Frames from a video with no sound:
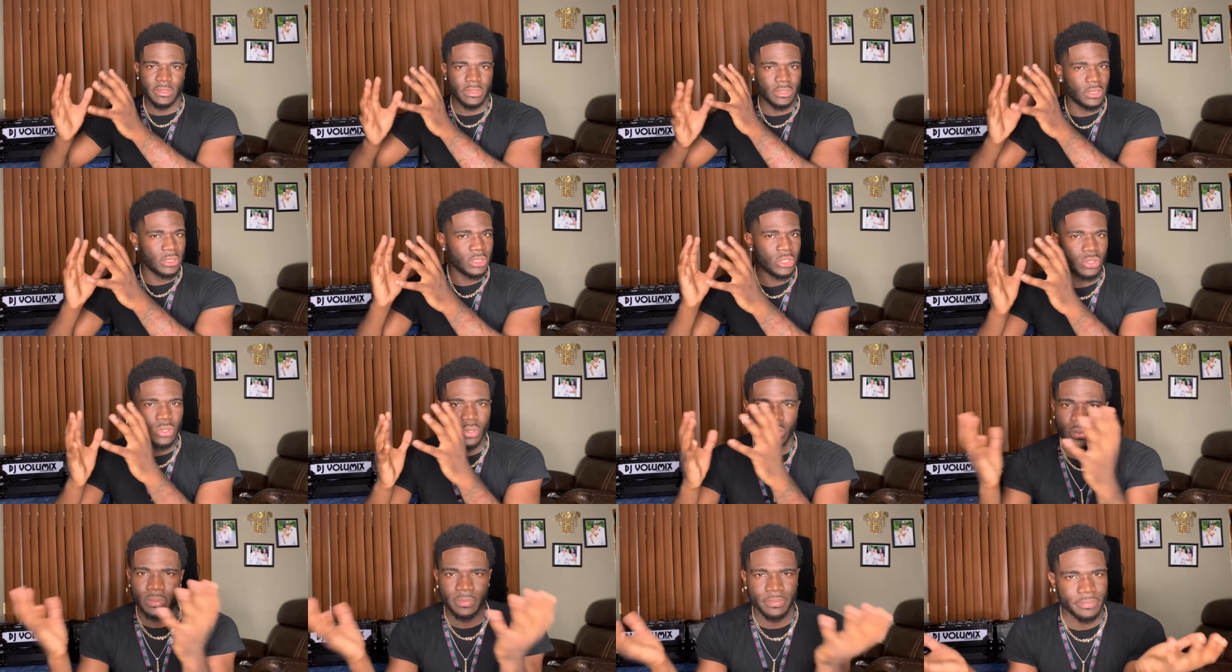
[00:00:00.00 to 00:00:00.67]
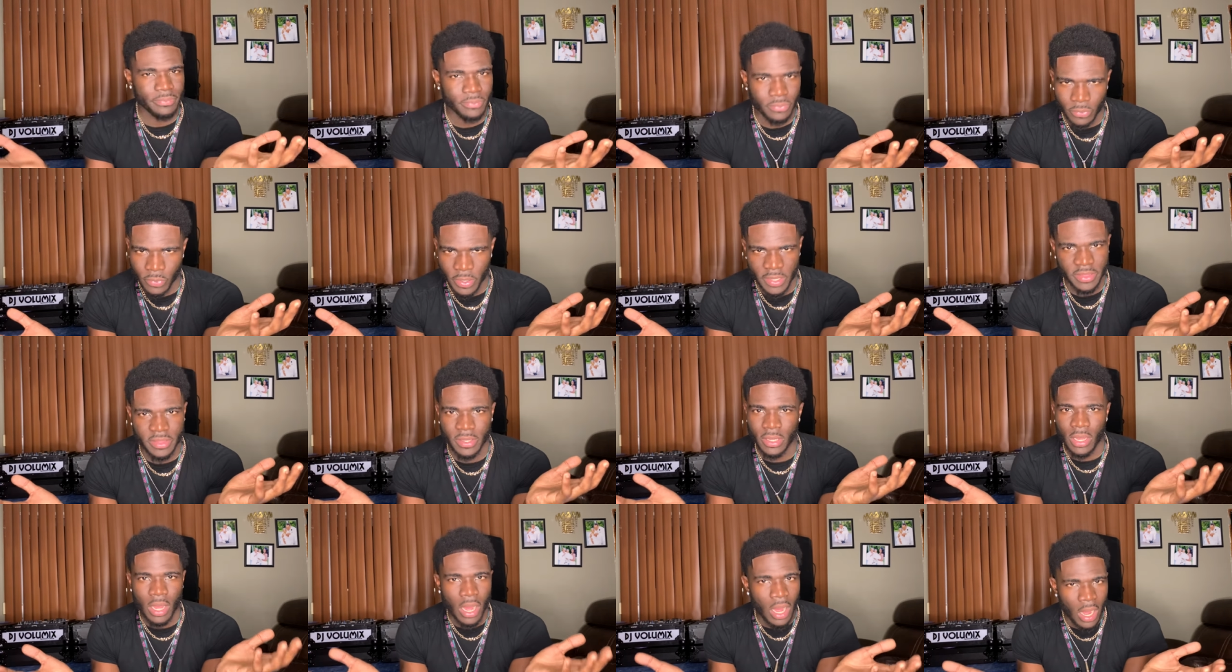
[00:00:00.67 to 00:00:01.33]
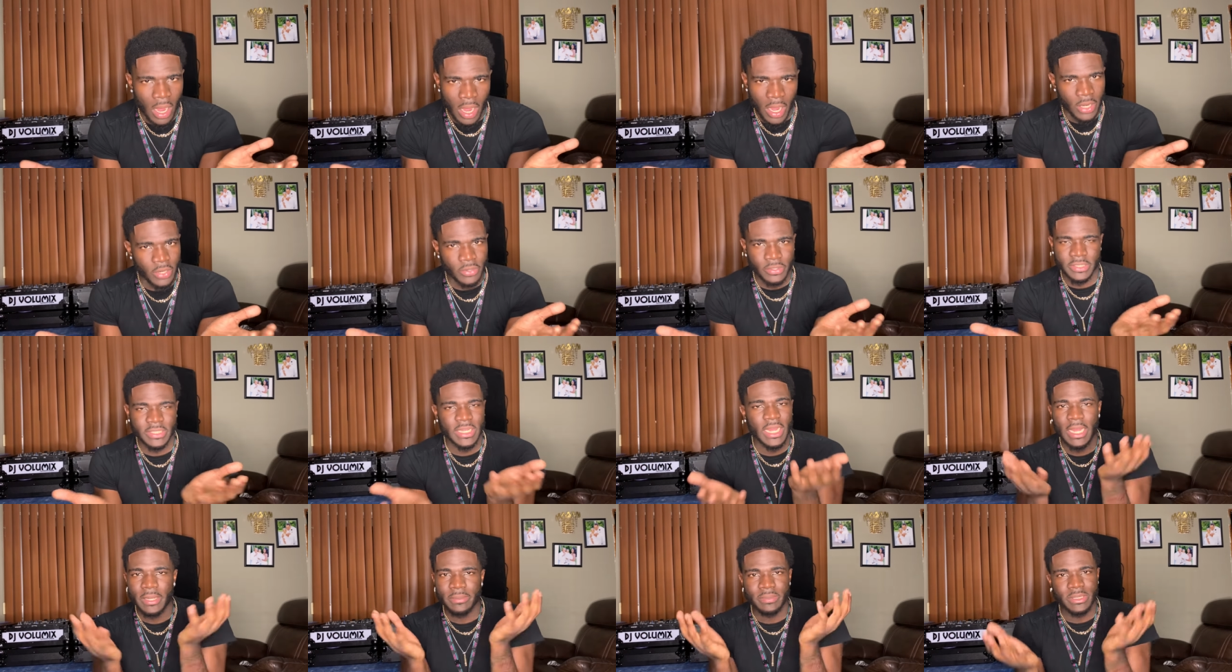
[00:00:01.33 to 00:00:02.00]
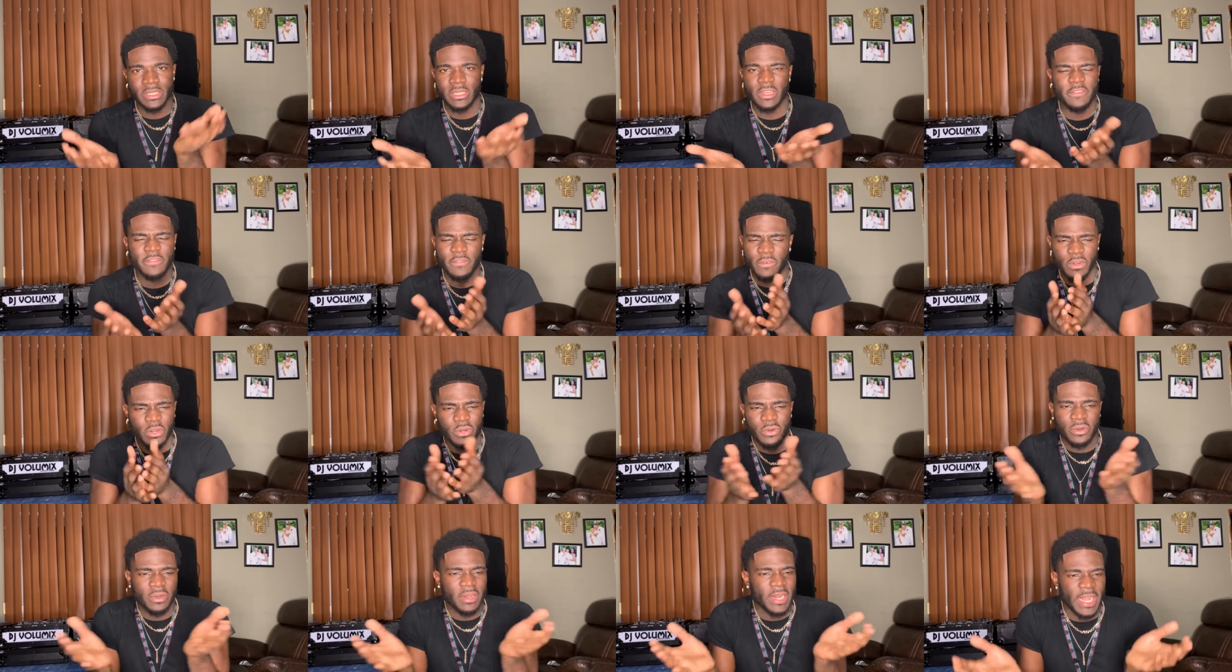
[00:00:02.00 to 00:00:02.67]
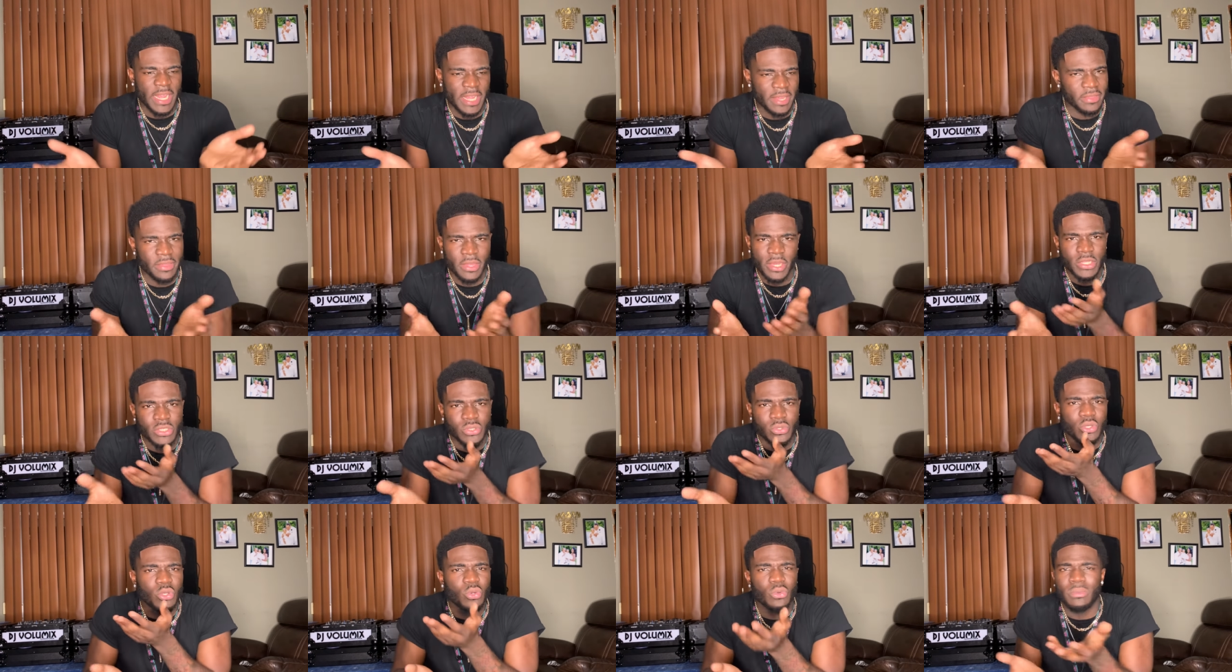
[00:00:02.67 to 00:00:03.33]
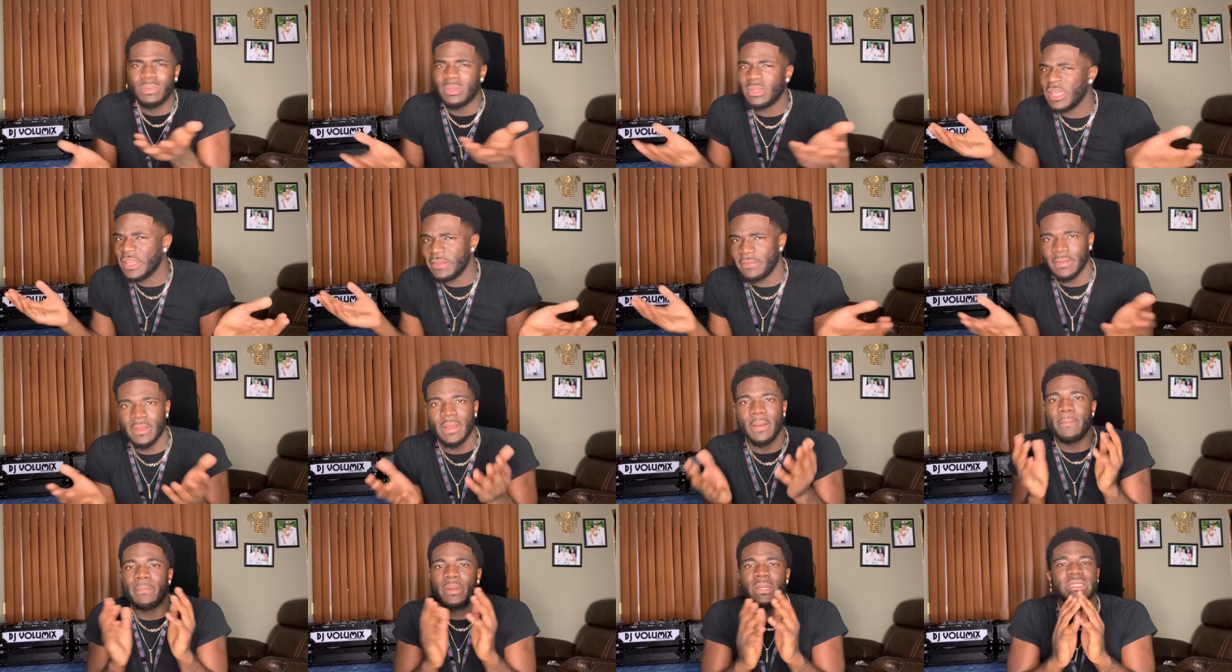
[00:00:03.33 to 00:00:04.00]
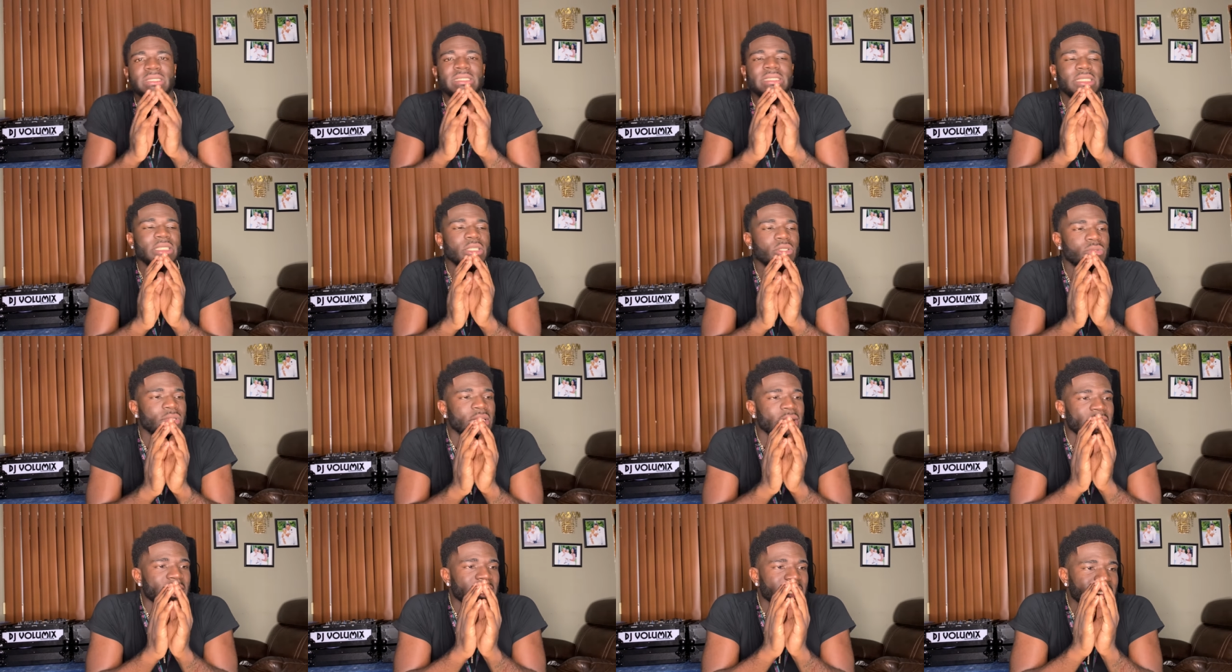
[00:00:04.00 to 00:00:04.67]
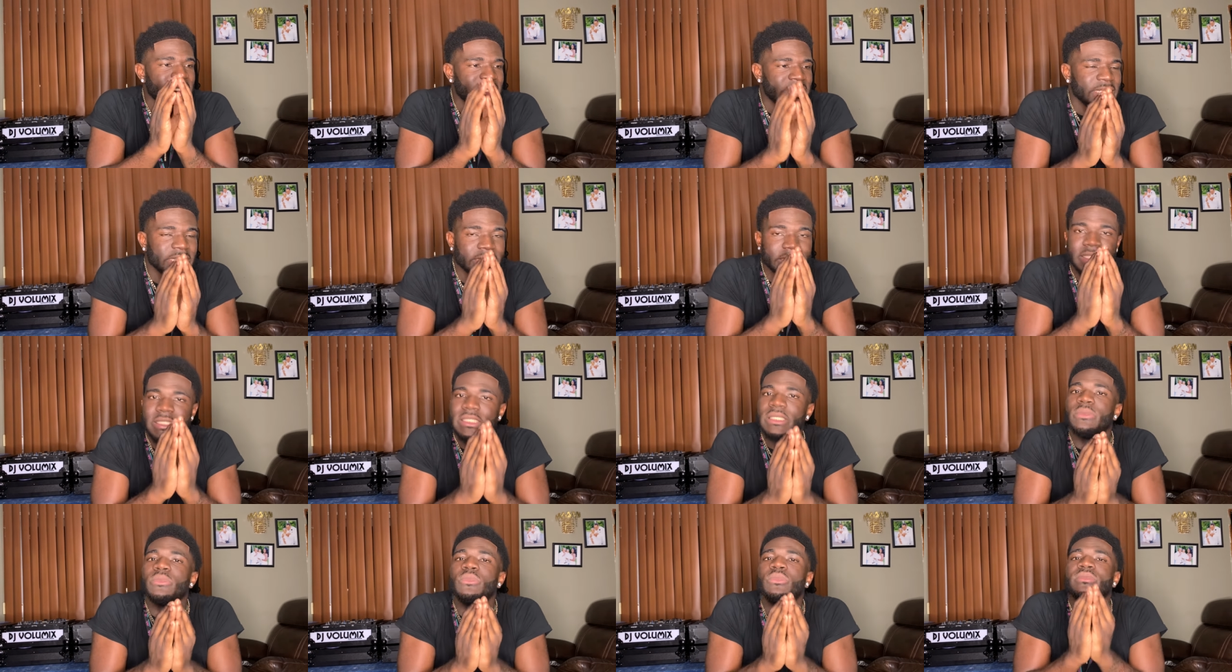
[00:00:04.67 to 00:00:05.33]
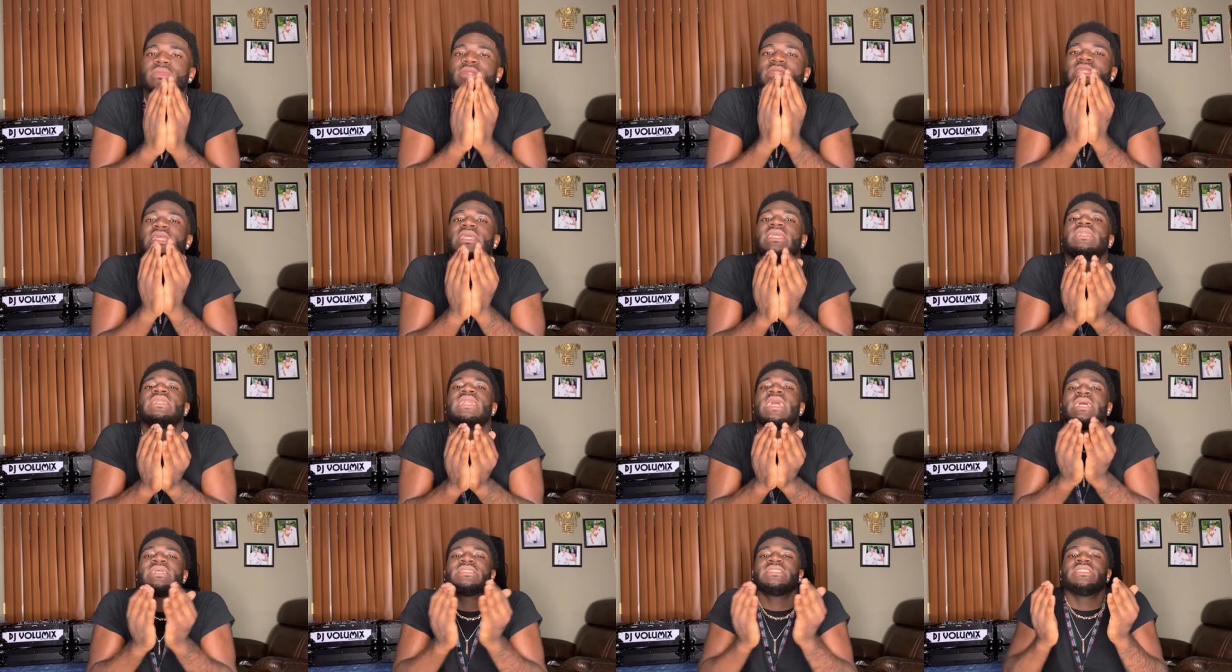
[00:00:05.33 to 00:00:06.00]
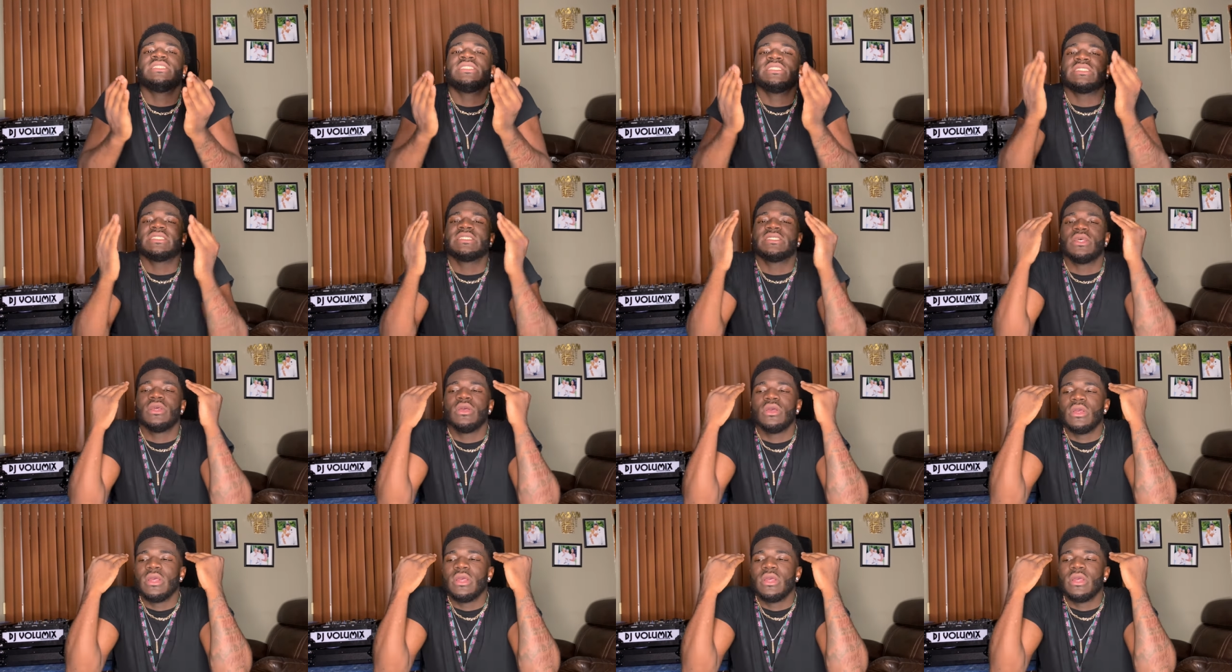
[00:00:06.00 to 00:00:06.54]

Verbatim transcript: you know, with the God or type stuff, or you're atheist or you don't believe in, but still seek something that's just